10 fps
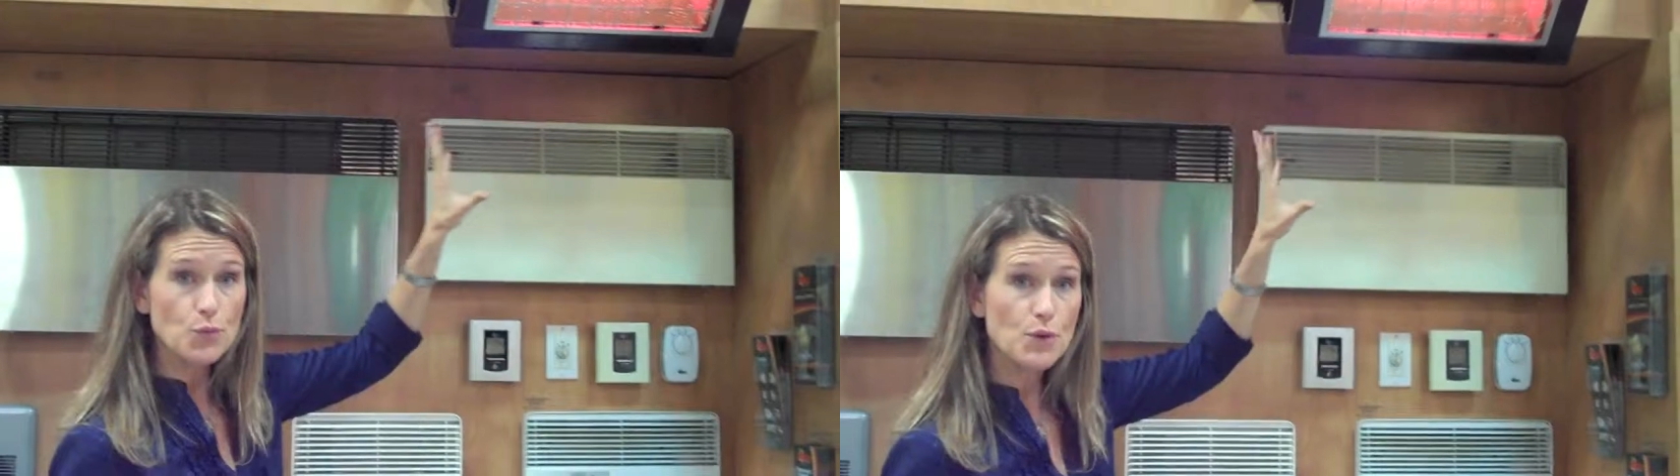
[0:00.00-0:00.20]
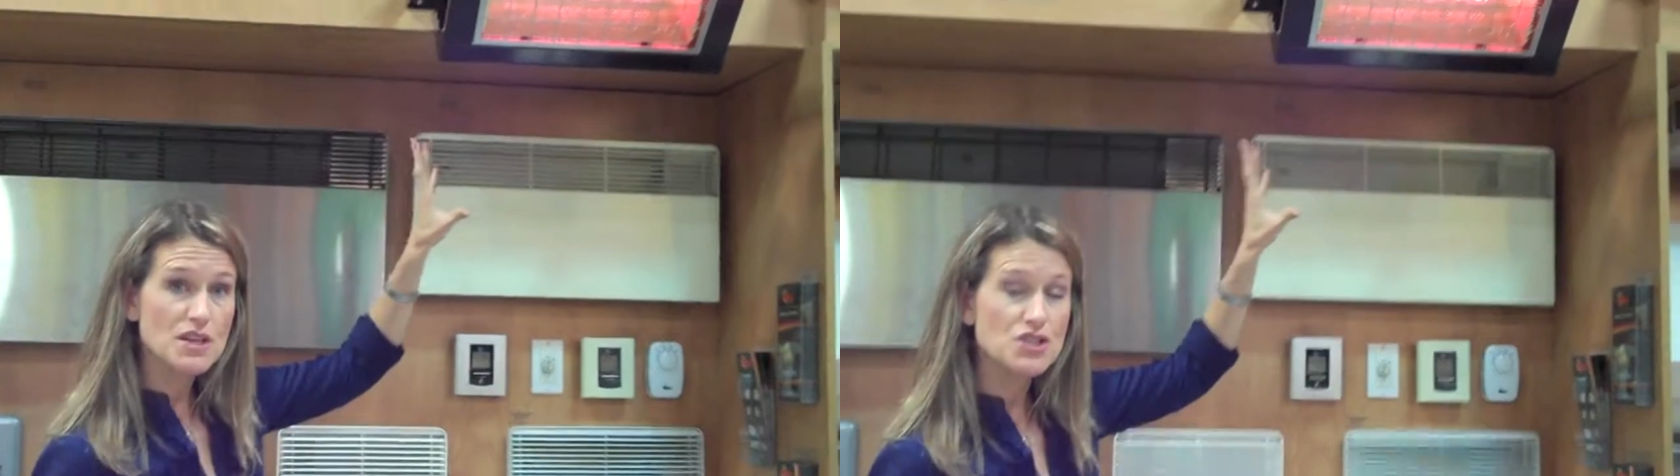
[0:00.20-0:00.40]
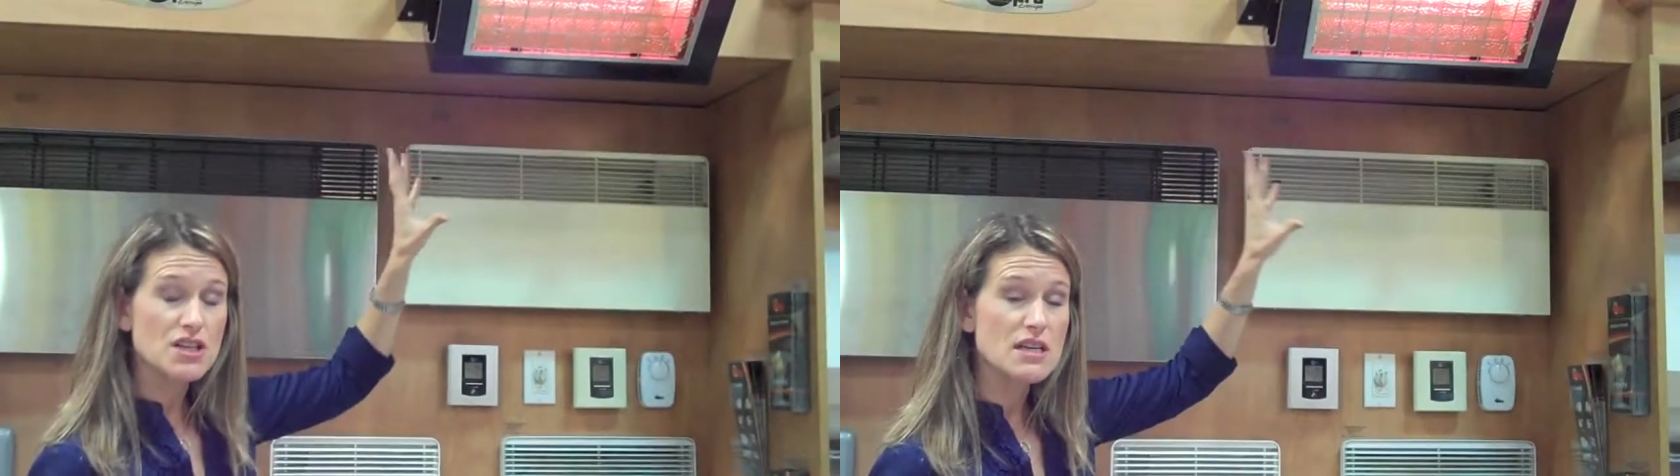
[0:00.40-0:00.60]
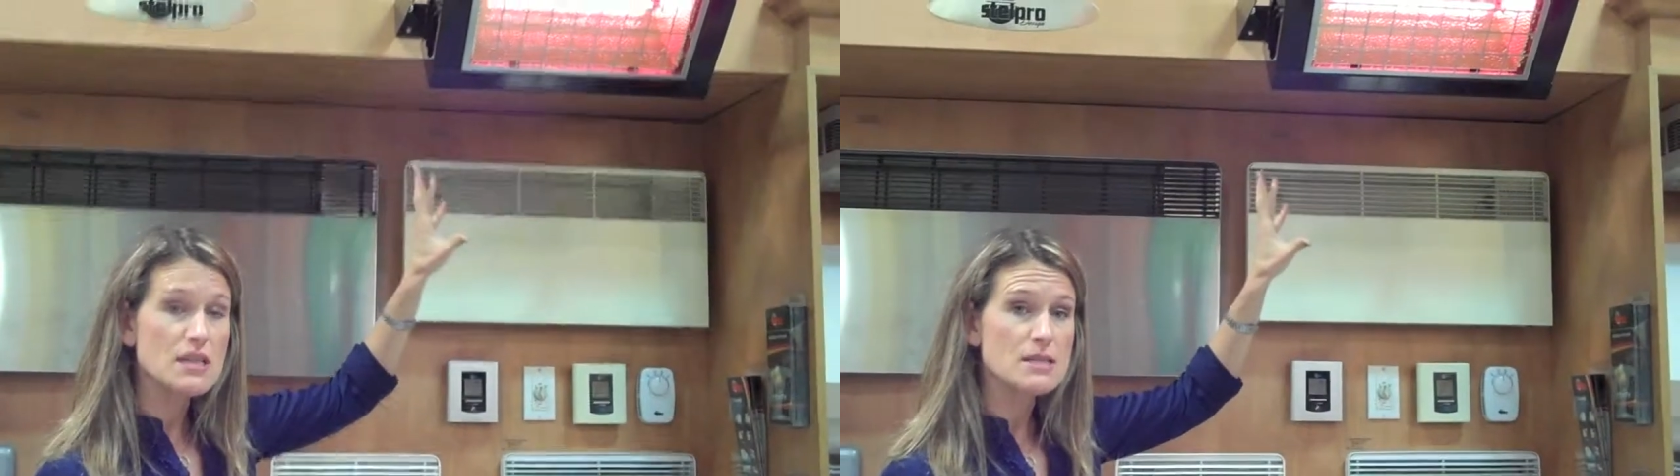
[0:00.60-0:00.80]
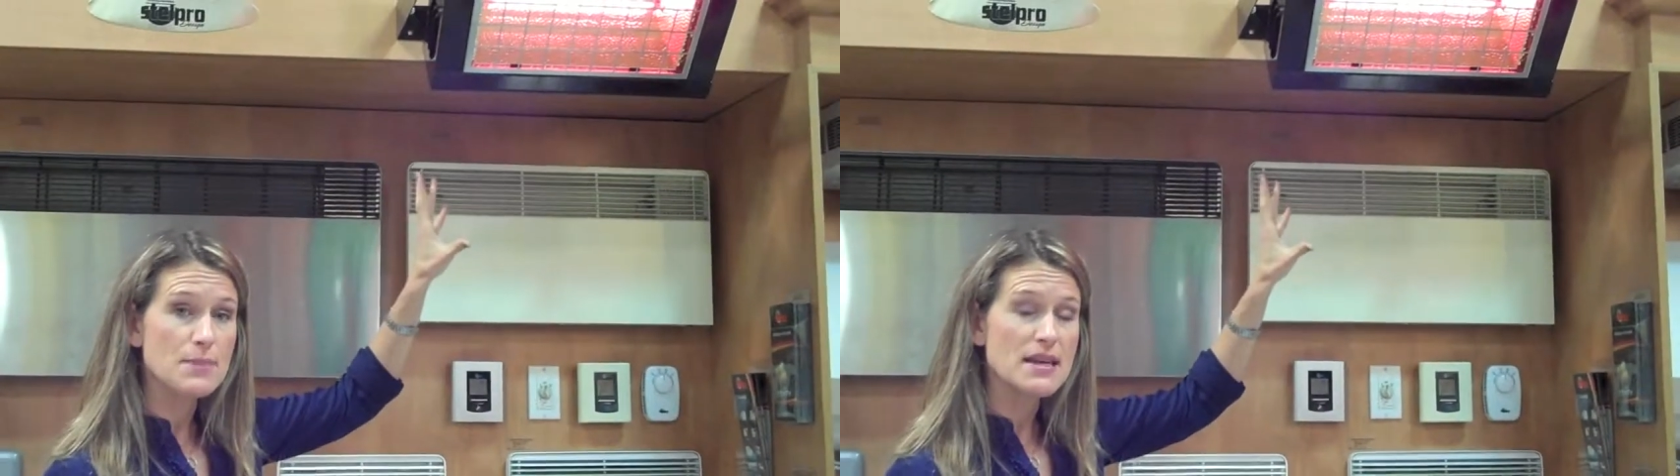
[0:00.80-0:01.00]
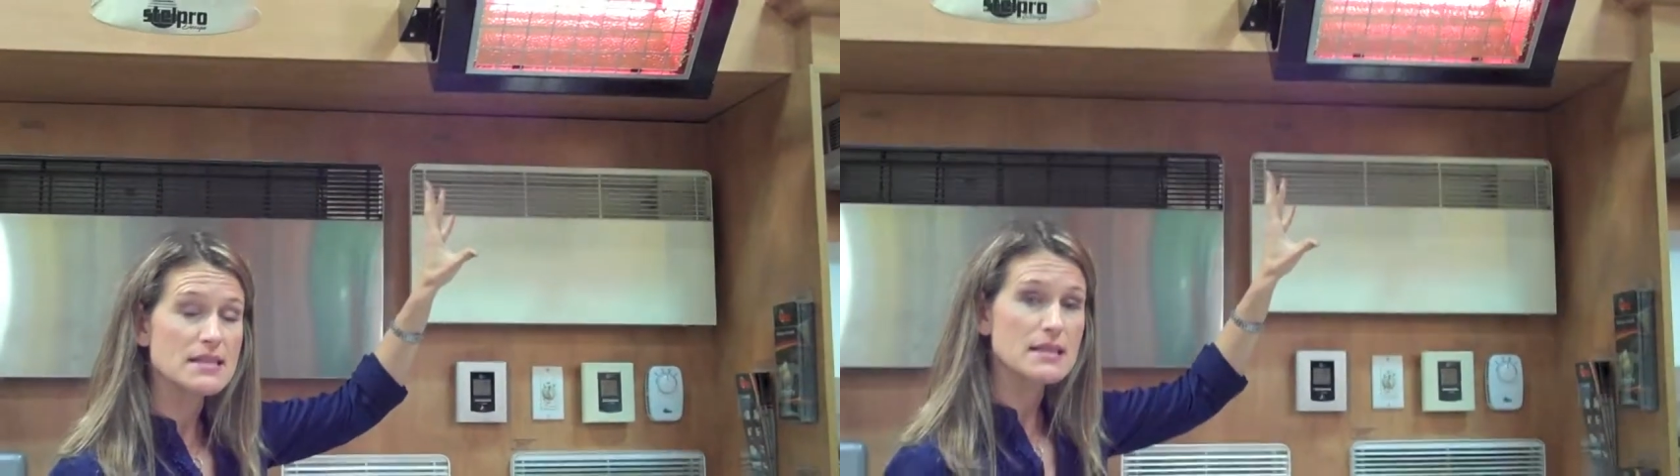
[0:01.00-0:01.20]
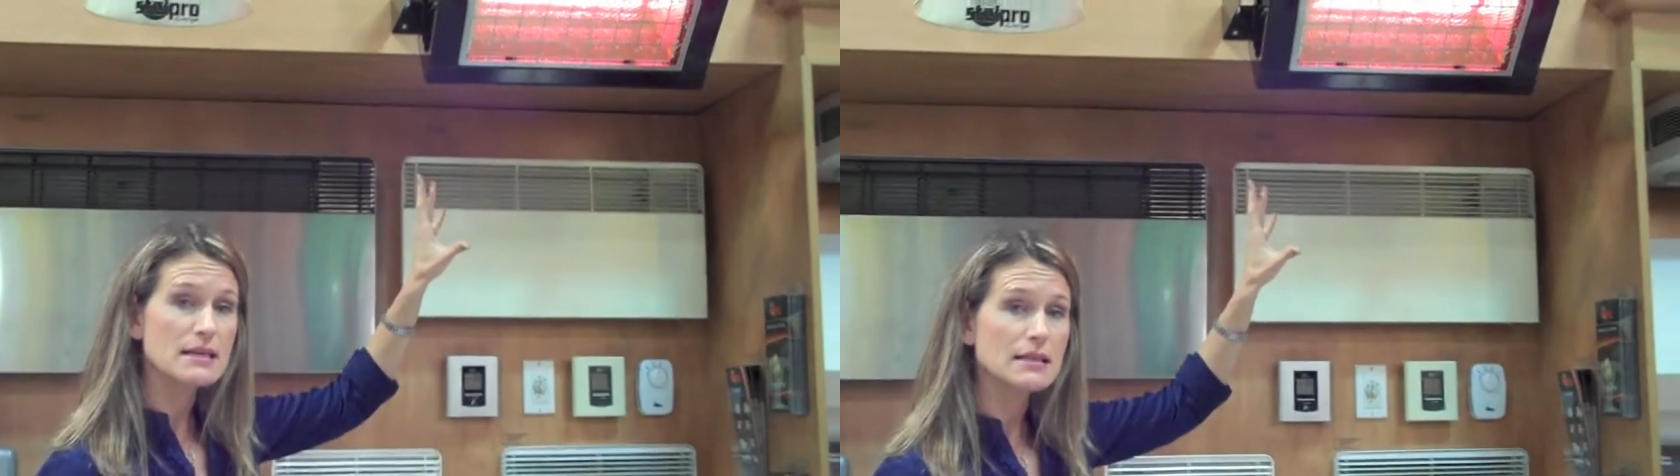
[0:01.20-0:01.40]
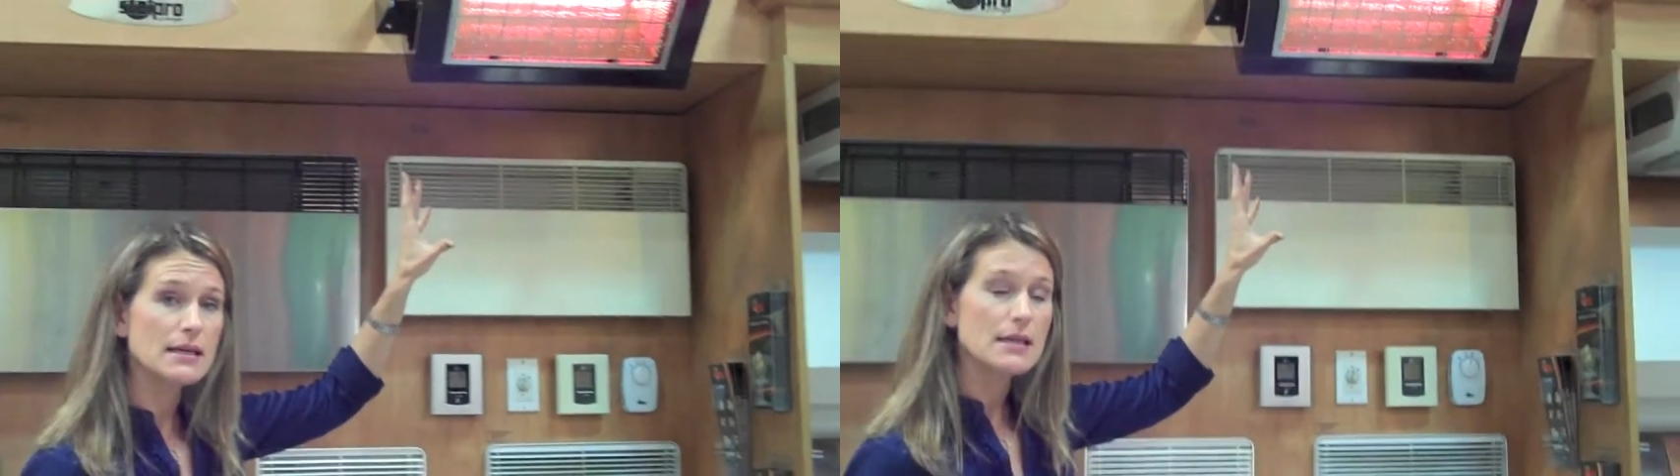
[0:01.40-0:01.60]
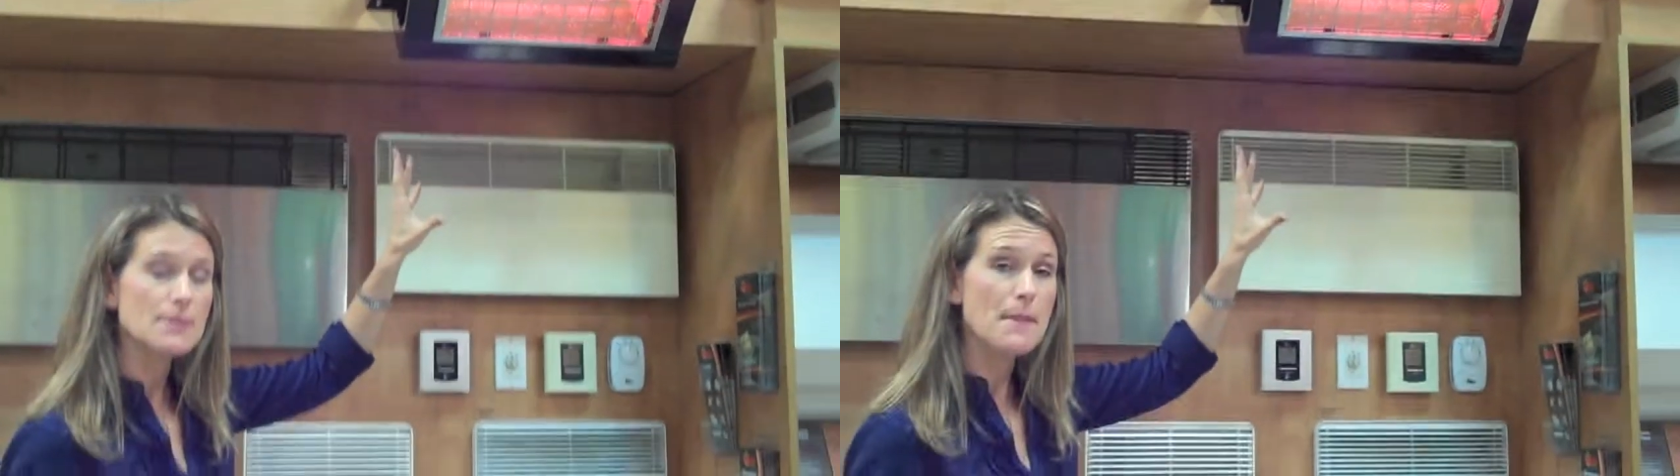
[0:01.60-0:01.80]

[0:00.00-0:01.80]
which is basically